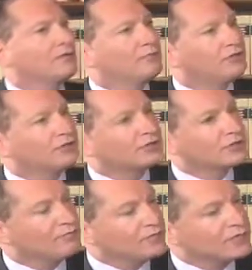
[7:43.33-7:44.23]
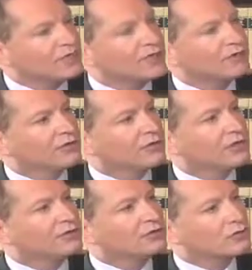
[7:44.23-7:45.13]
But should Michigan look
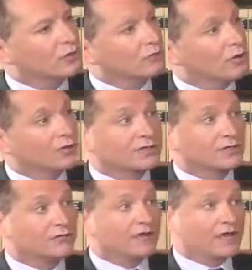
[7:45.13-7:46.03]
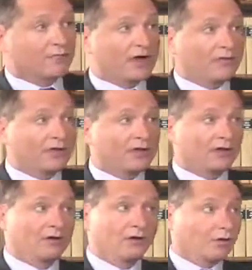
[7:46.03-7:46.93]
at toll roads, be it public
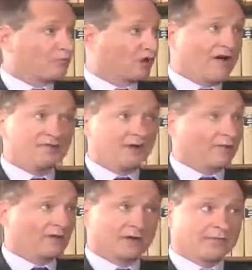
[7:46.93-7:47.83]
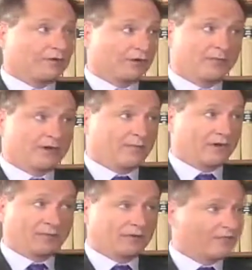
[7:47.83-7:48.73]
or private? I mean, there could be a
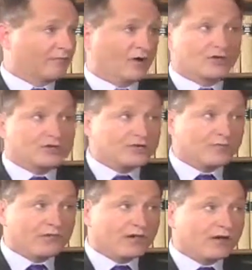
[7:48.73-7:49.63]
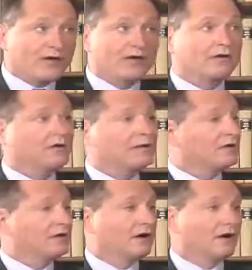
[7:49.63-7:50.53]
public-private partnership there
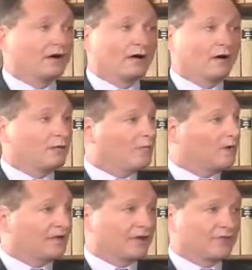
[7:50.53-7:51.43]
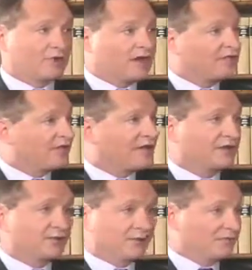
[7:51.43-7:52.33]
that could
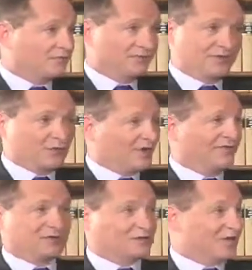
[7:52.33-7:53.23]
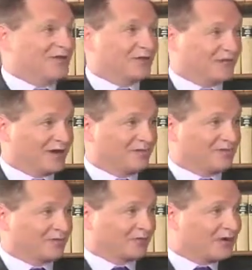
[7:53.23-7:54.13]
benefit. Michigan wouldn't have to spend all the money to
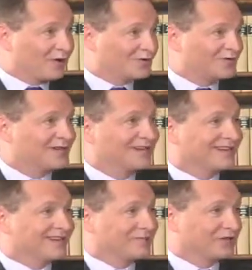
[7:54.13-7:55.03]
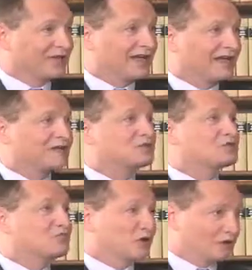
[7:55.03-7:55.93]
put the roads in
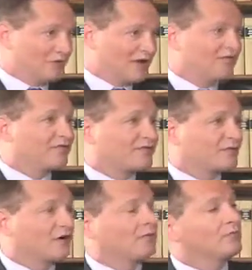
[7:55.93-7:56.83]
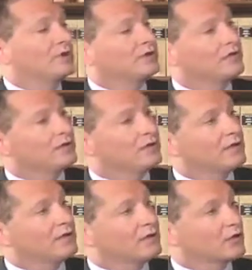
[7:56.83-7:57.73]
place, but could benefit from
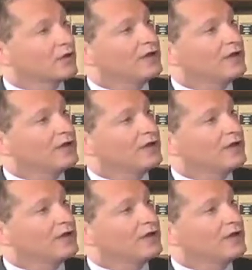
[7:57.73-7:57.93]
their creation.